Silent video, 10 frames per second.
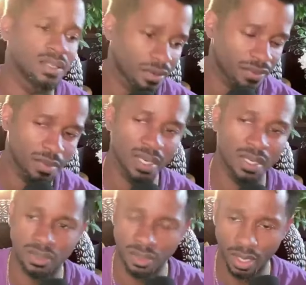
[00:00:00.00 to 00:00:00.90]
Silverman
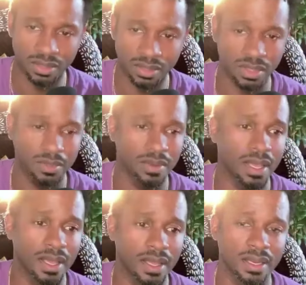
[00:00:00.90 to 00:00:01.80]
Astrology,
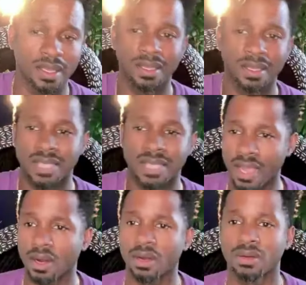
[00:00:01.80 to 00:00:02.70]
and
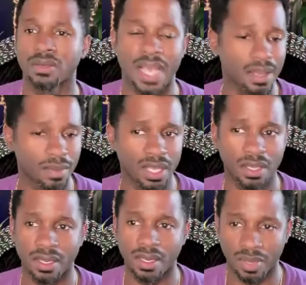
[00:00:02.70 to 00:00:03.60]
tag her, tag
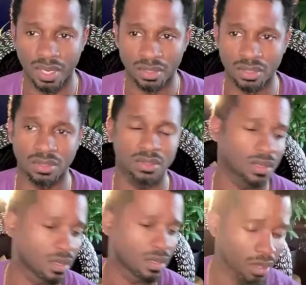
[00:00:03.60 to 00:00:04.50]
me in any
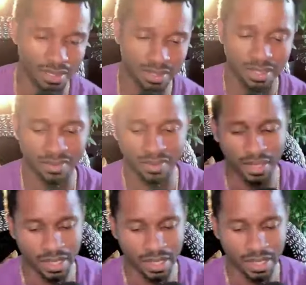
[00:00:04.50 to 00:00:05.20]
pictures and all that stuff.